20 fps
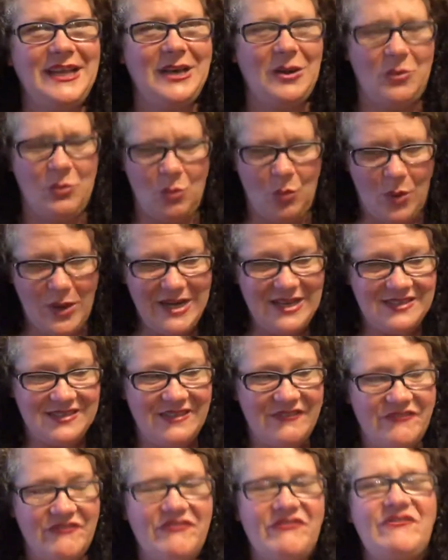And what does
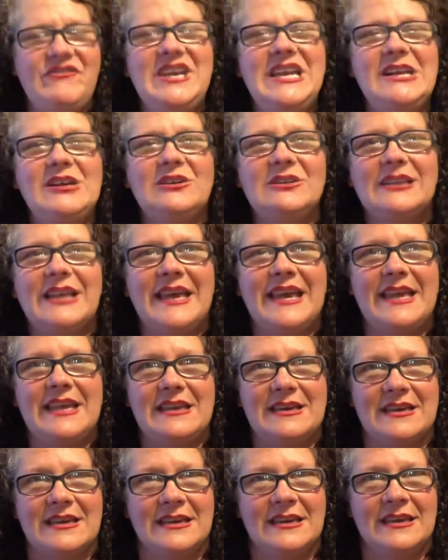it feel
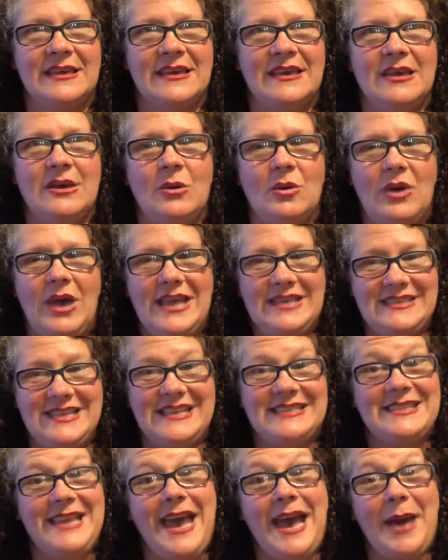like as
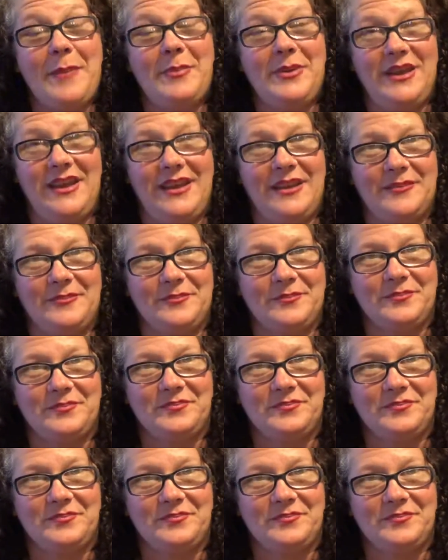that's happening?